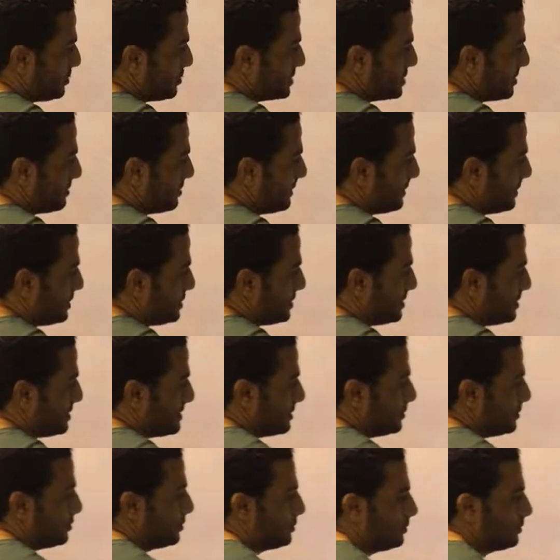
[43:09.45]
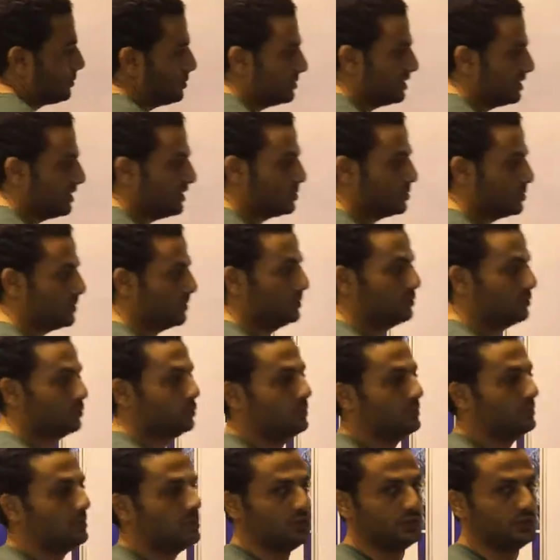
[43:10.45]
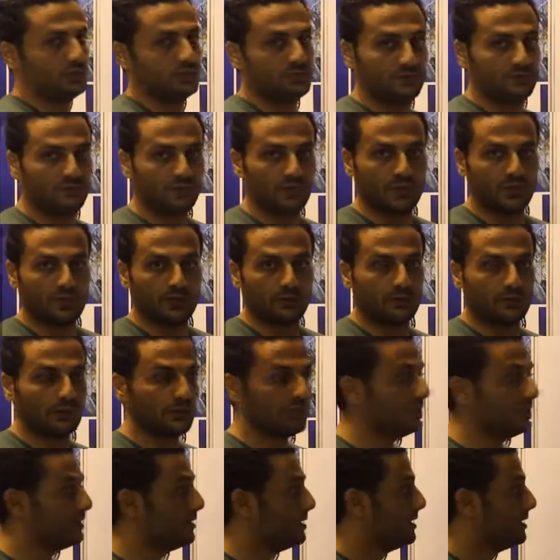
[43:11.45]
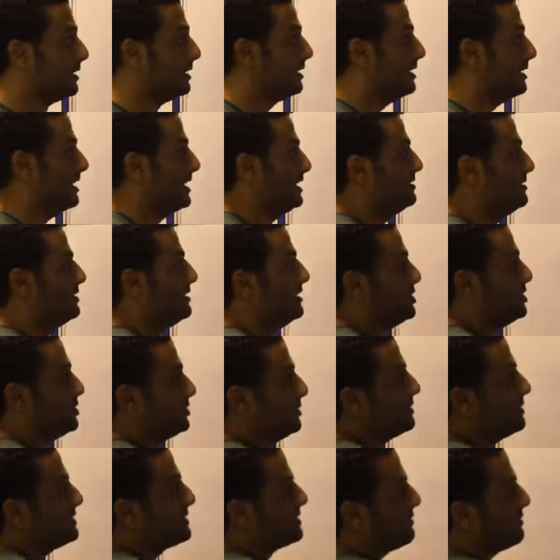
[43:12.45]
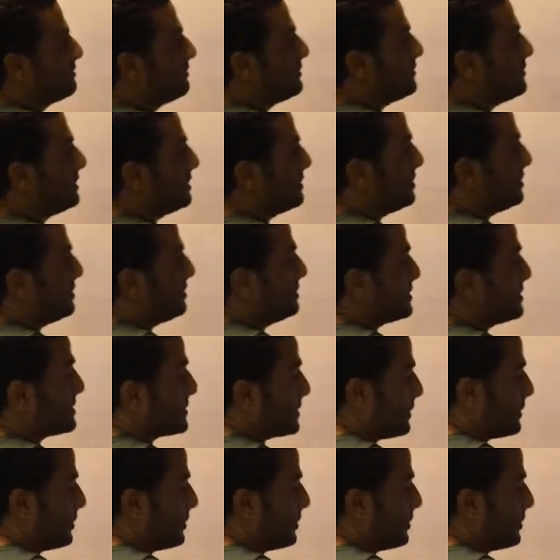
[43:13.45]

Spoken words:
to the pressure that we want actually to measure. Okay? And actually the free end is